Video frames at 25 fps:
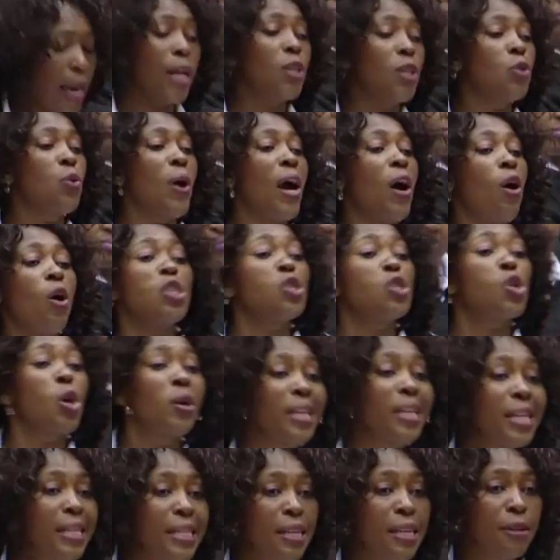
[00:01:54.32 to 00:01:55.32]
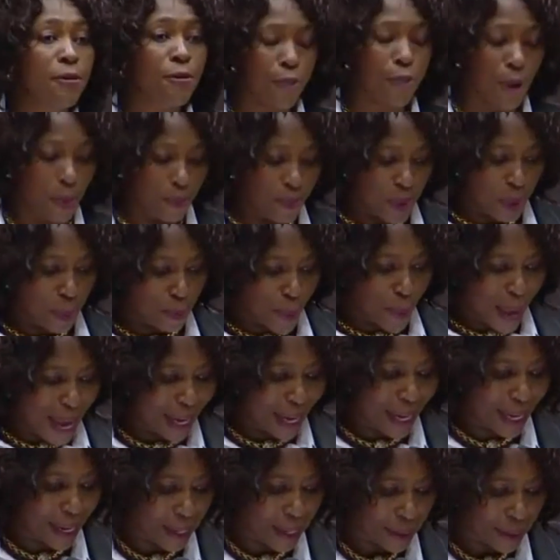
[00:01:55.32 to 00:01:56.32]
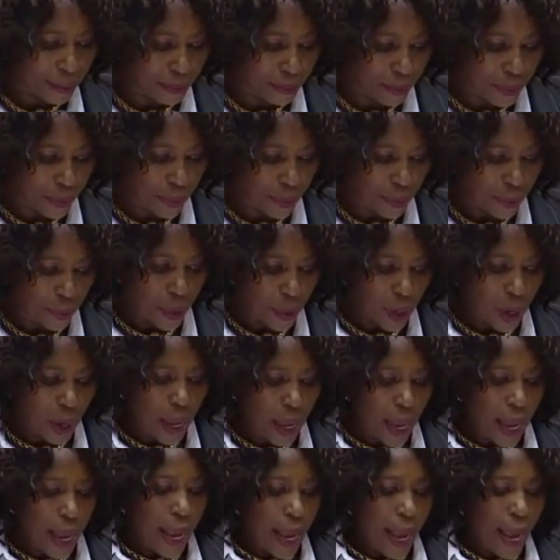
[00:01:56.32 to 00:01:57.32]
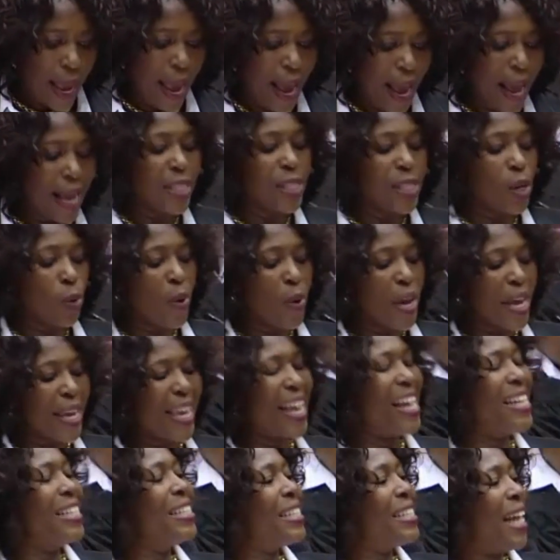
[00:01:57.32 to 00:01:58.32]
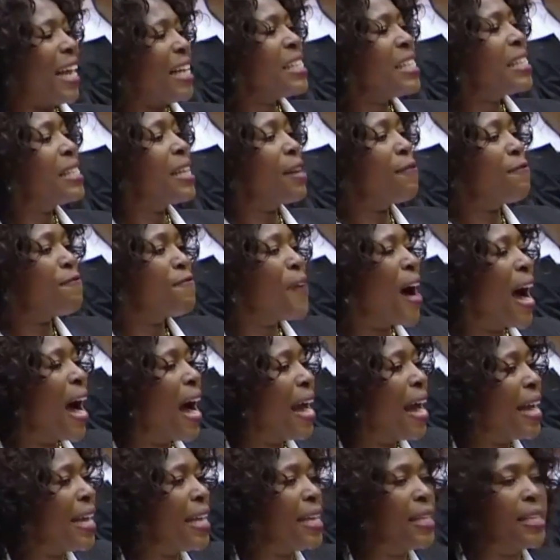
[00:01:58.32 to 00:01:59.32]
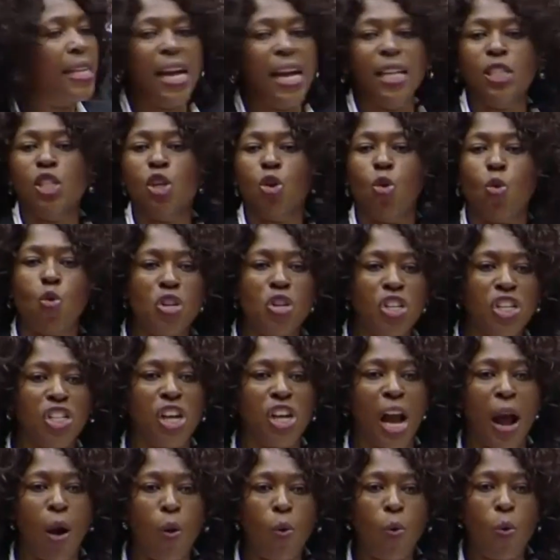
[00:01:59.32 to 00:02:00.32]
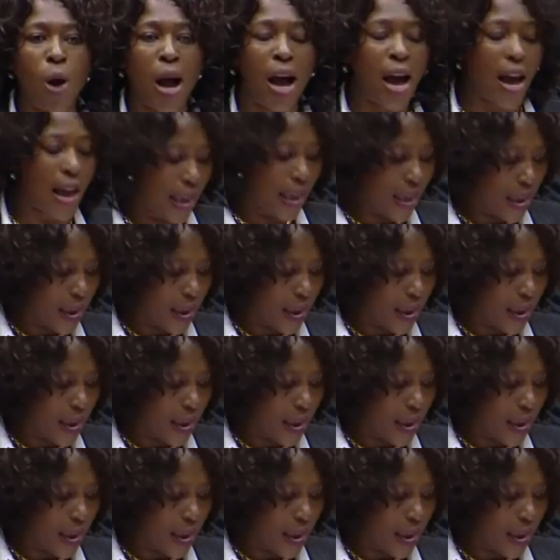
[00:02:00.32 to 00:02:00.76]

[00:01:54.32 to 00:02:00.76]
and we are also leading from the back. And we can testify that kushawa